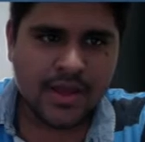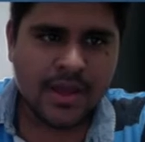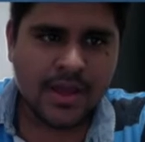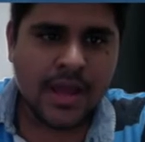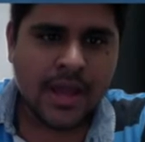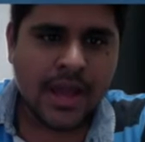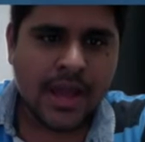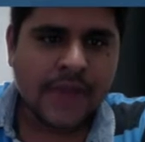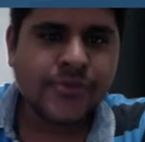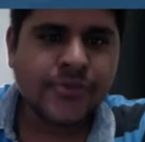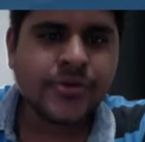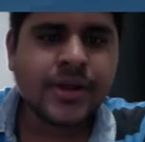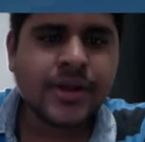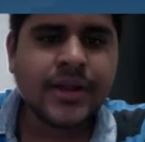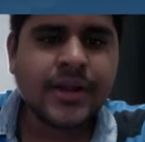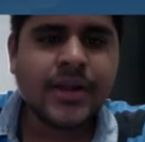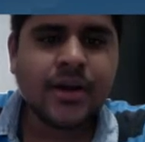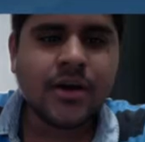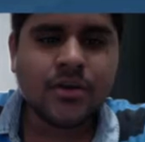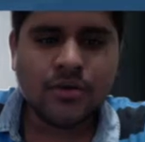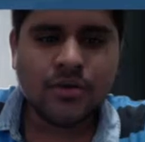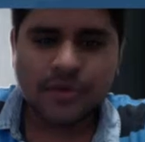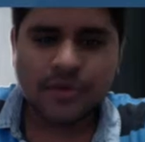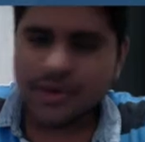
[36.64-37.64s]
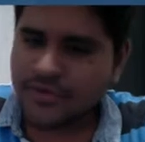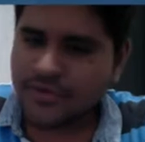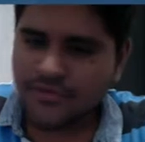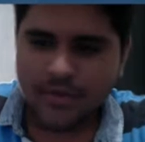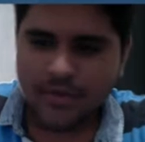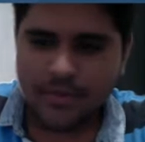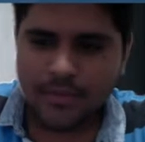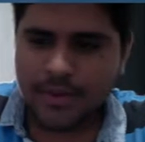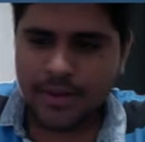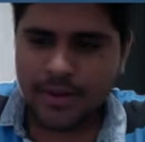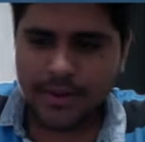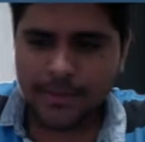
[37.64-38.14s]
and you can download it
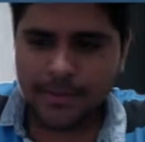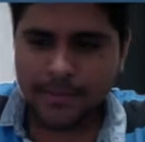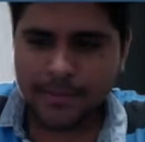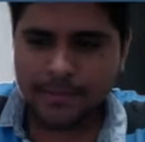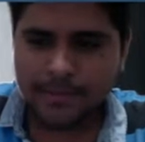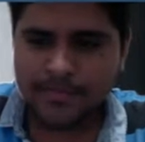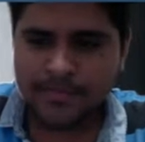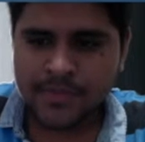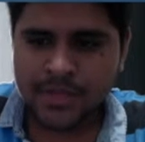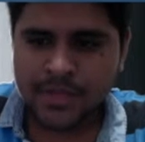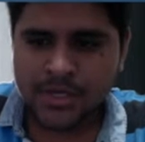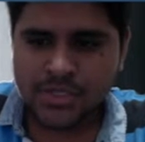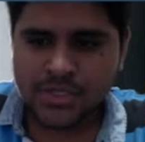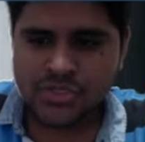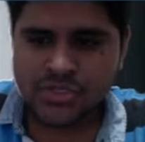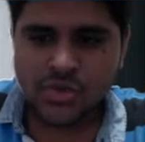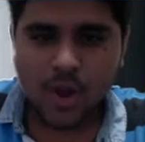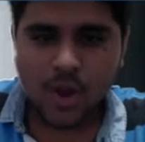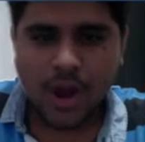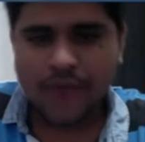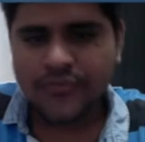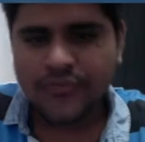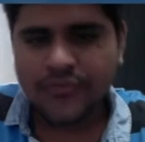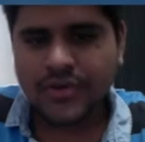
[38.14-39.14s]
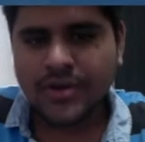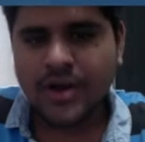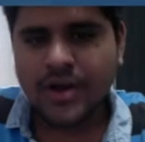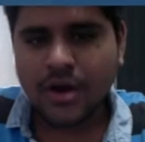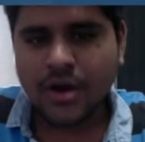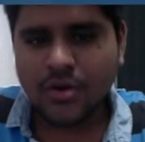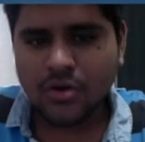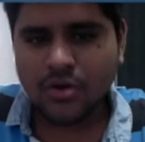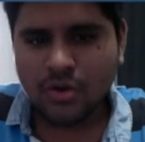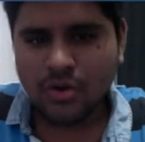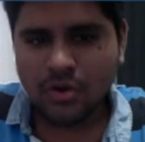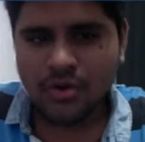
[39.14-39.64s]
from here. So after
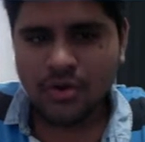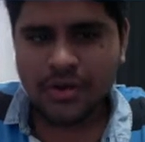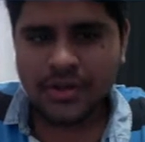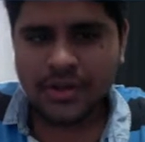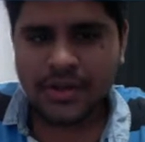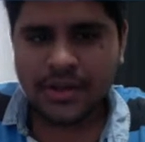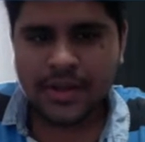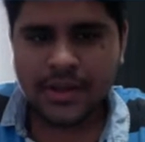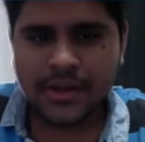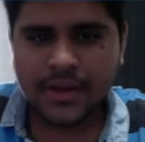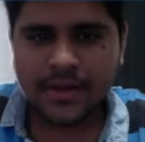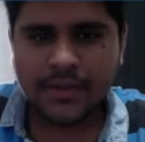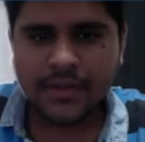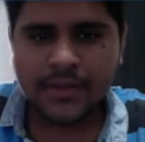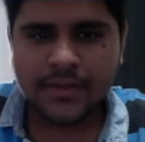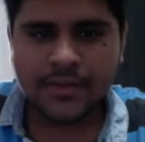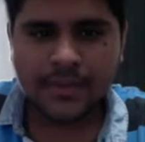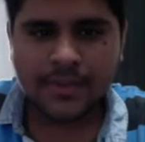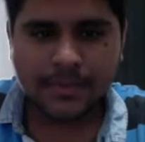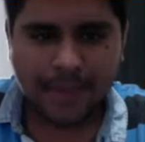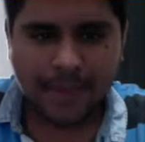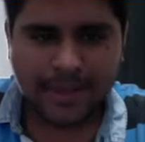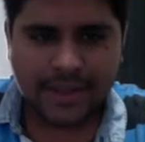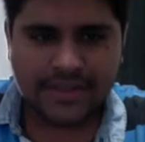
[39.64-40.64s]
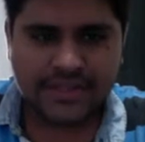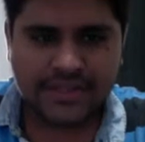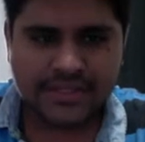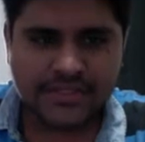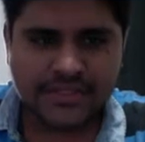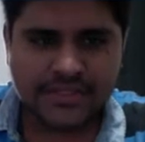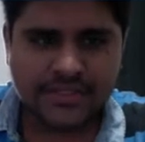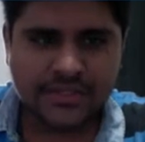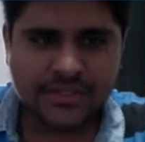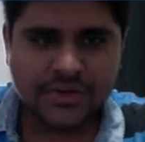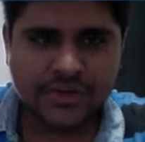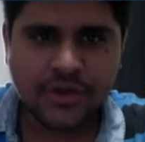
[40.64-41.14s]
downloading the
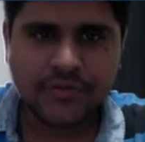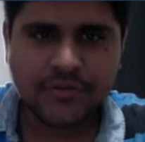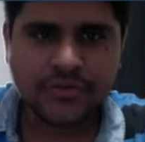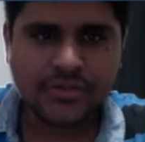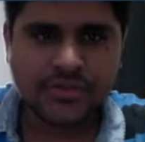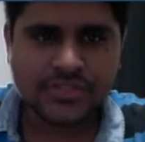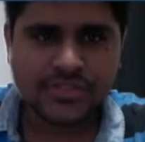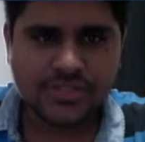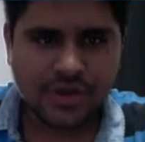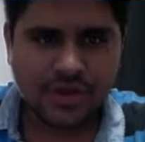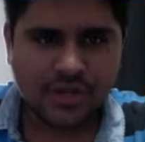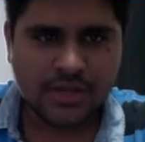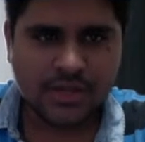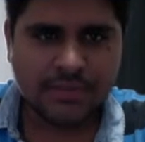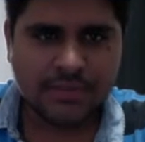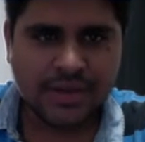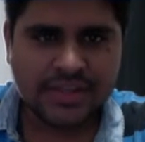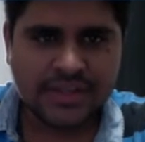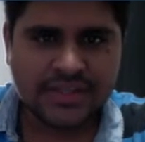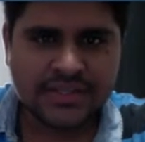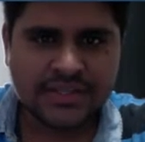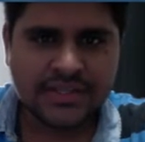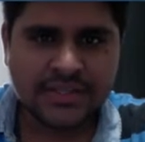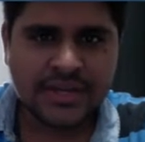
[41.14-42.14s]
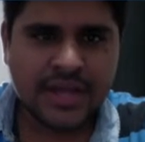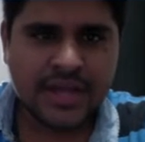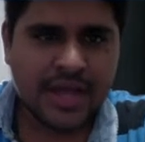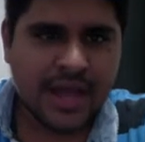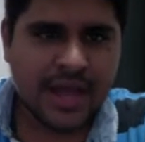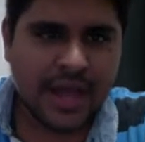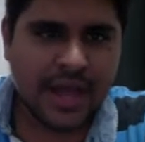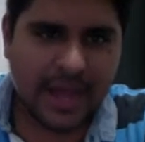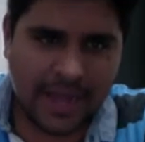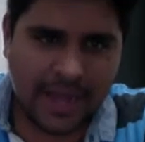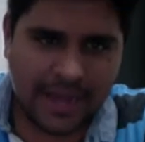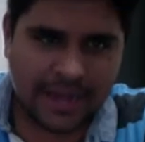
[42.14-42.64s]
Python, you have to install the Python,
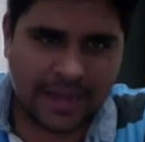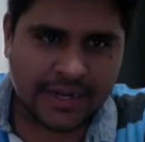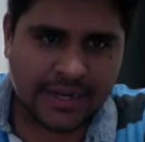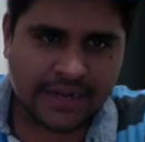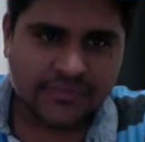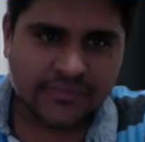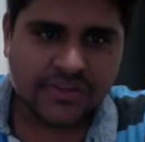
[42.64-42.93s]
and after